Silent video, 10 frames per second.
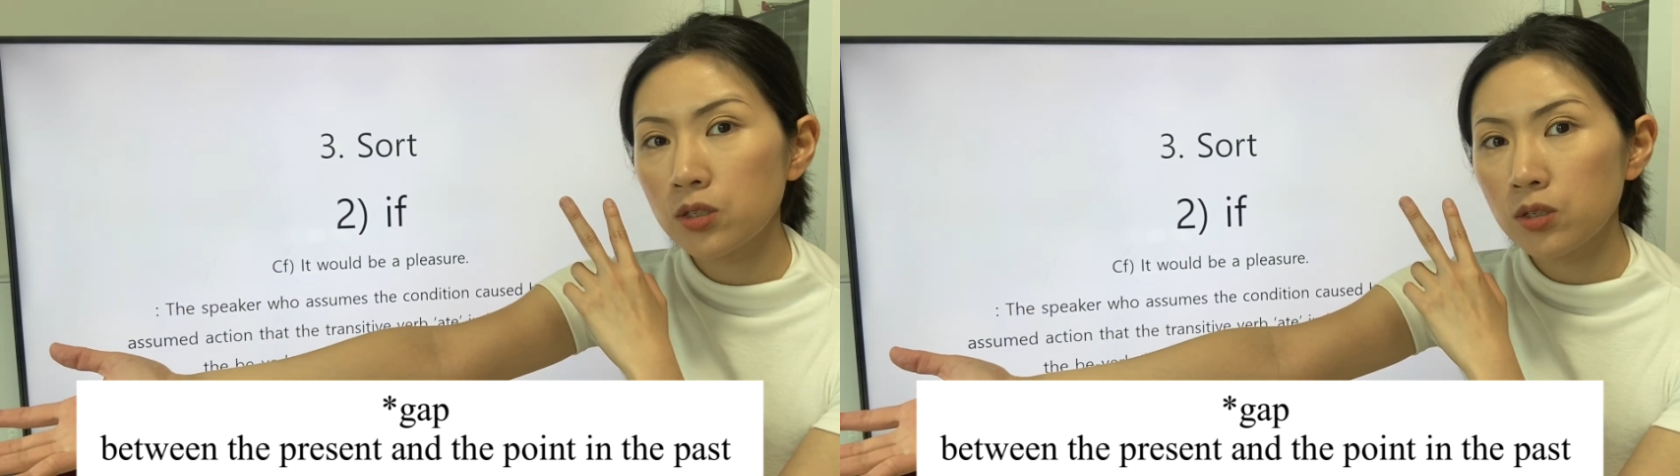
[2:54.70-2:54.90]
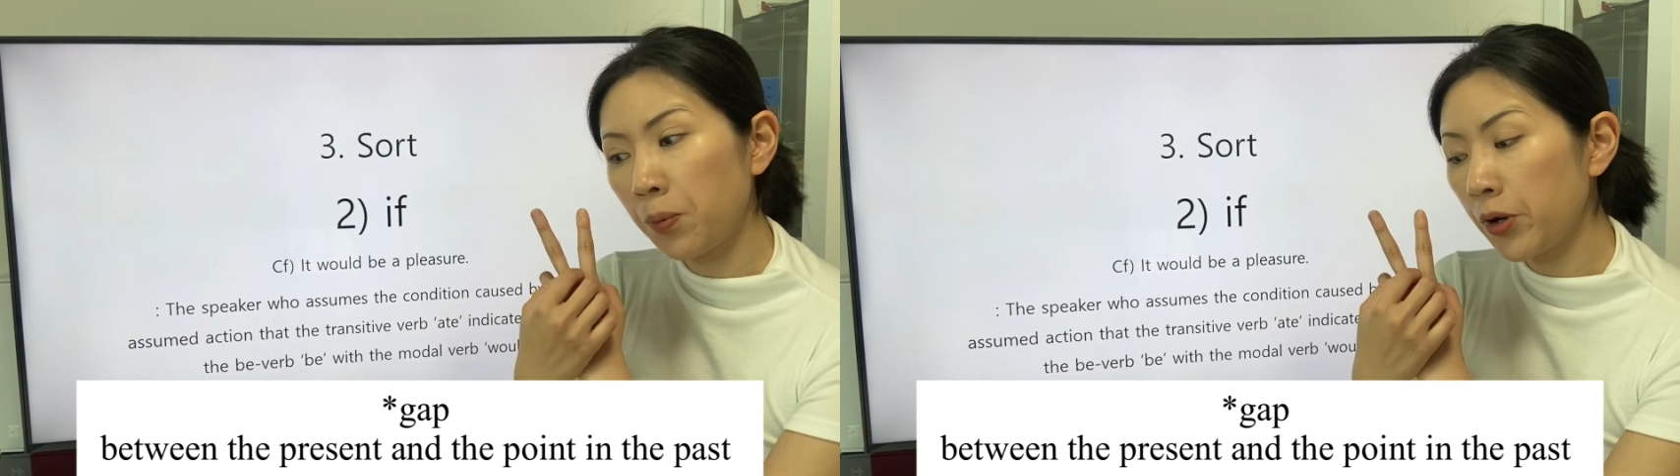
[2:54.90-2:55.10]

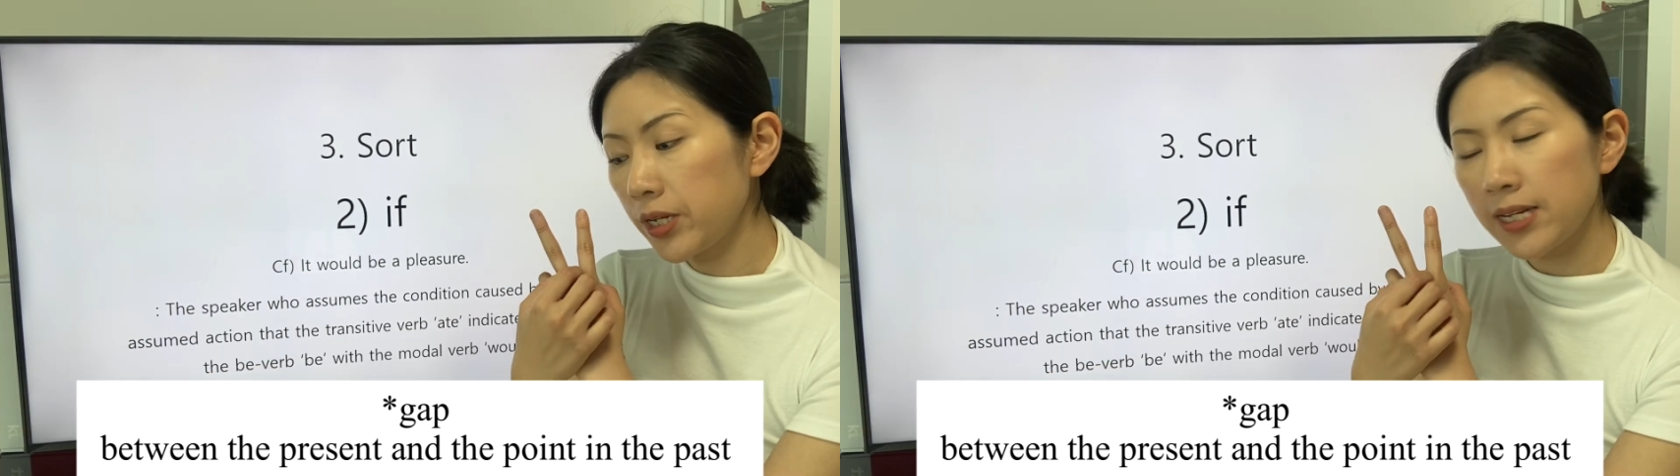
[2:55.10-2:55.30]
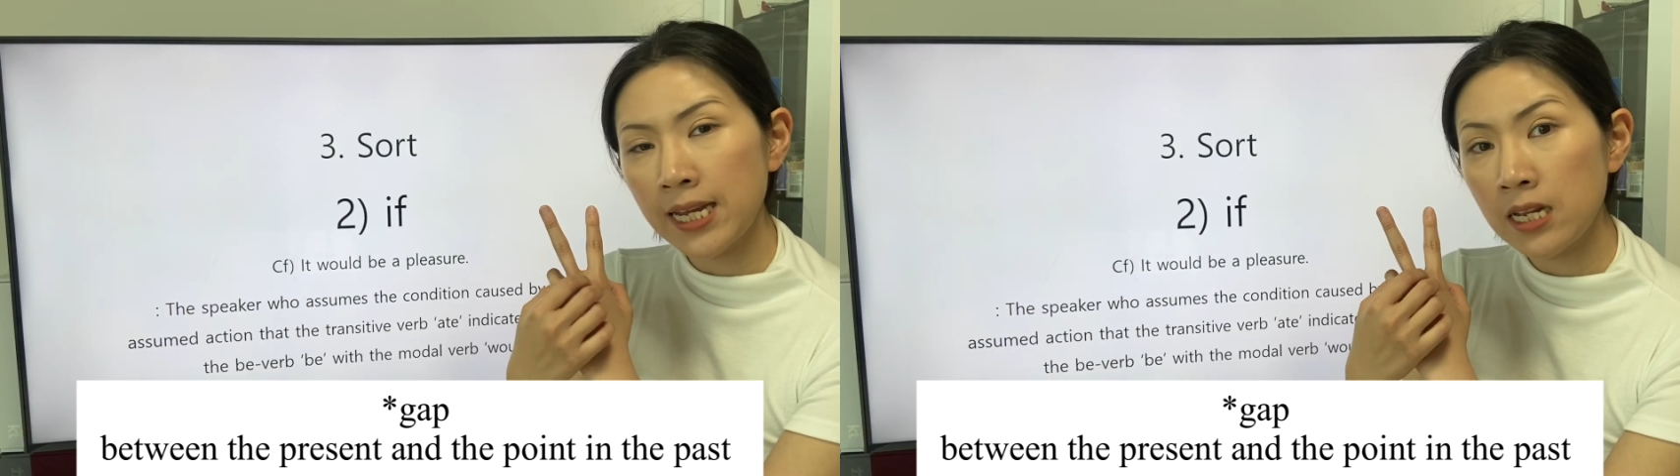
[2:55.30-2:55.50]

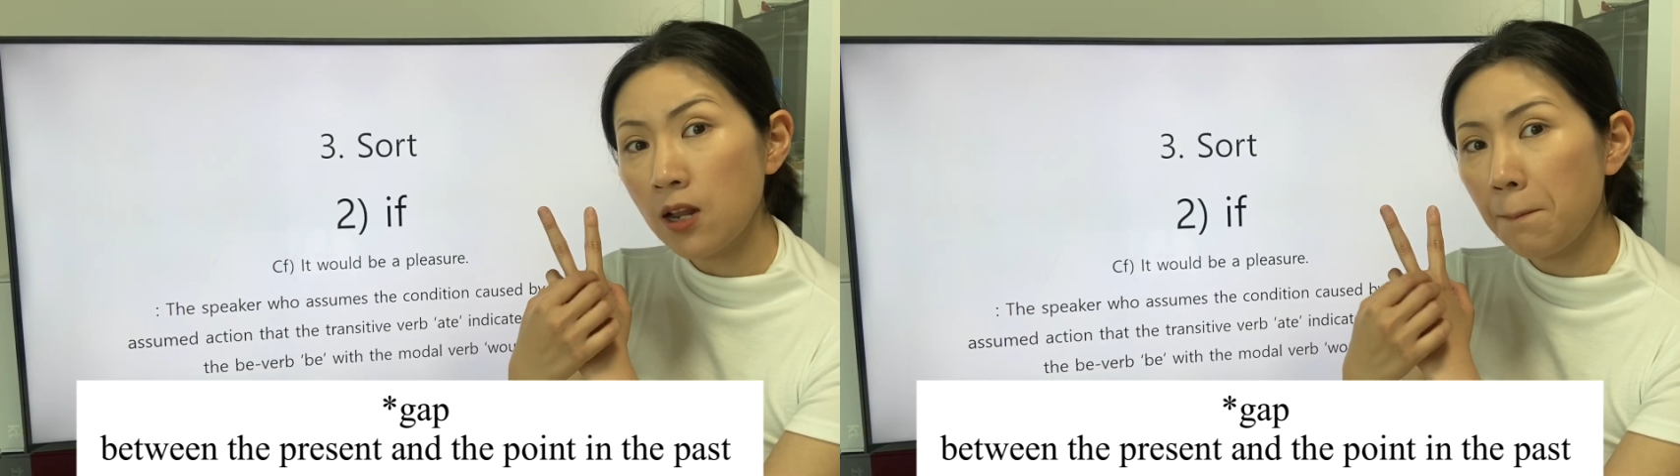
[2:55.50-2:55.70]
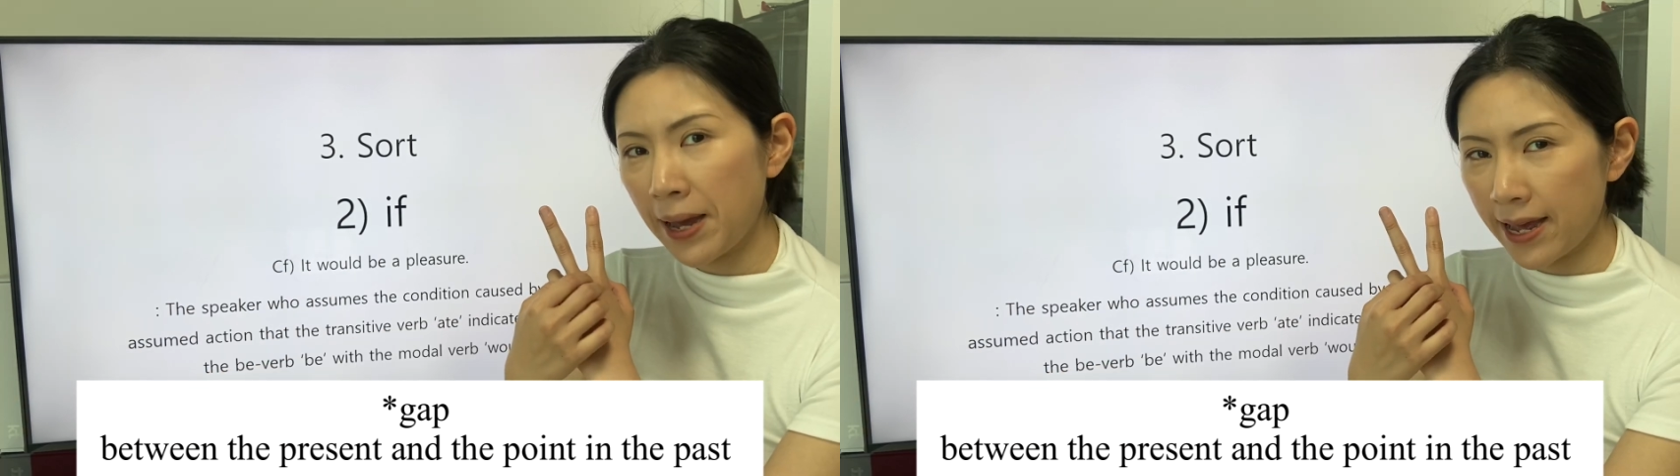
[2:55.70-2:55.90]
point in the
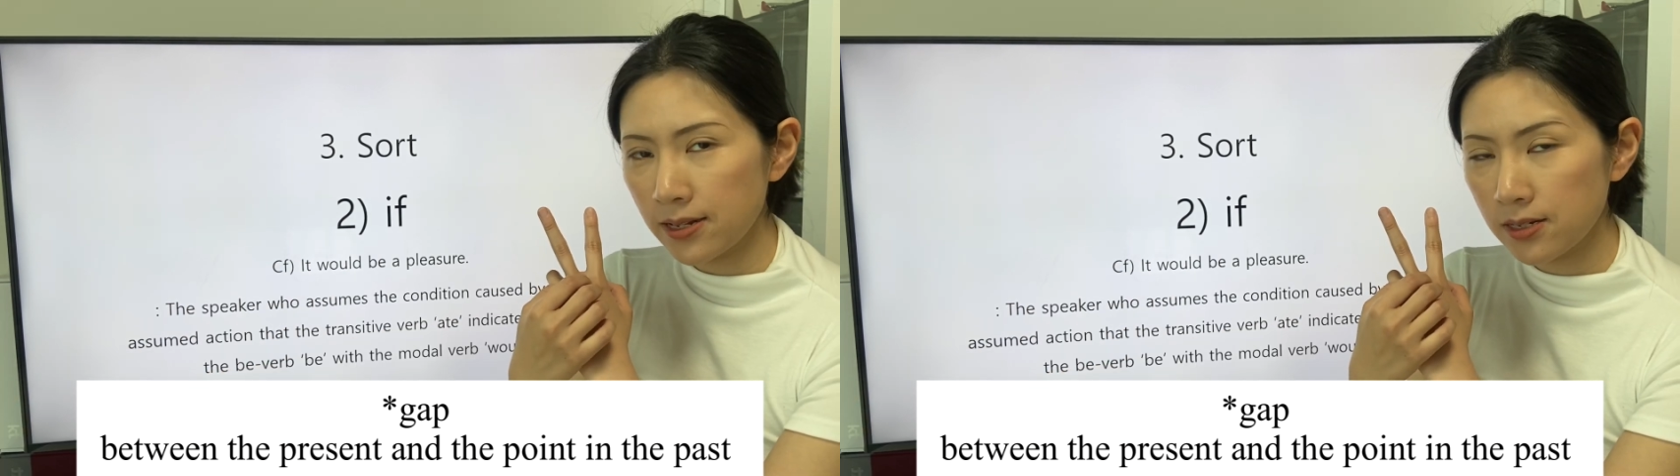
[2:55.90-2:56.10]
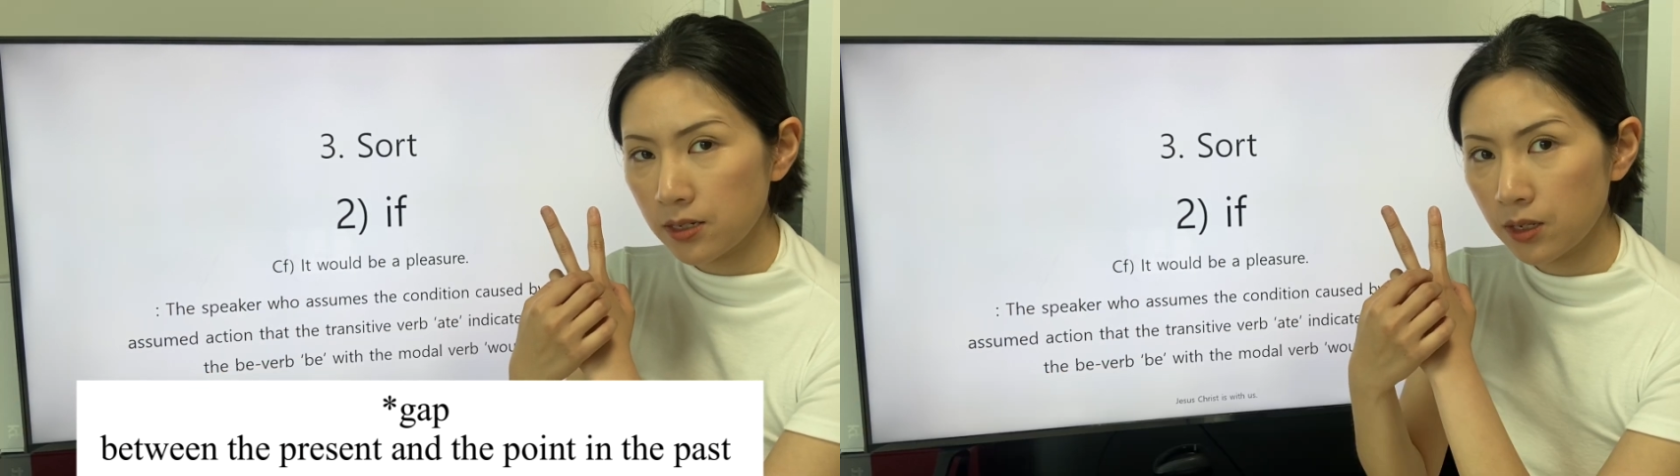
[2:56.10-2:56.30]

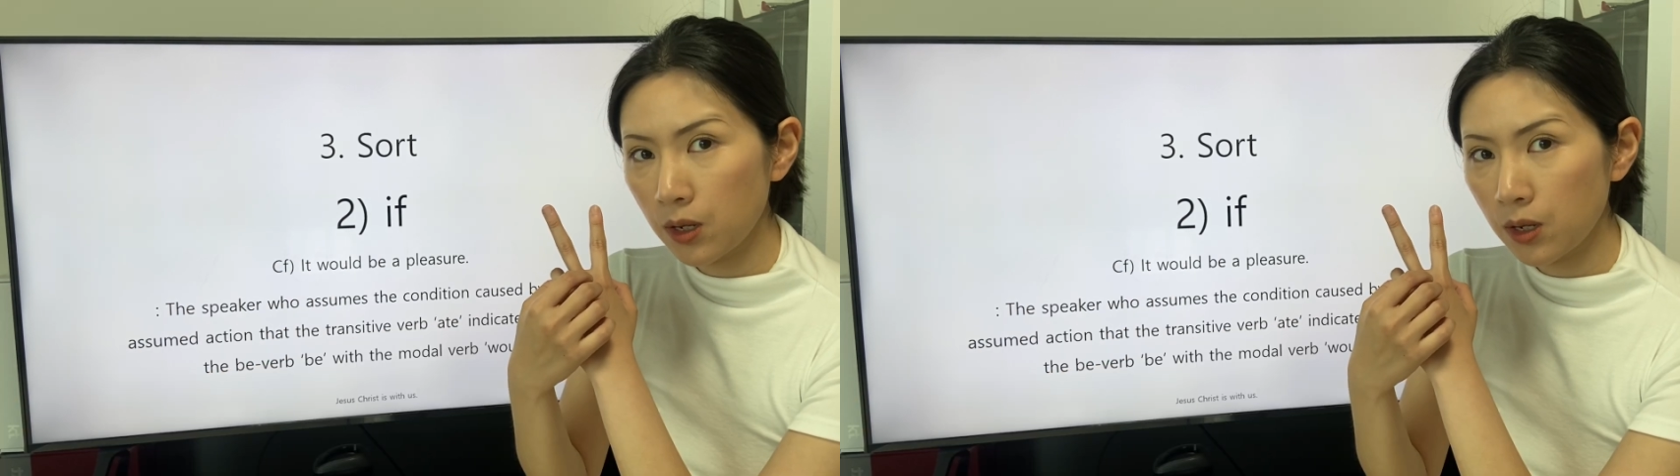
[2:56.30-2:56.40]
past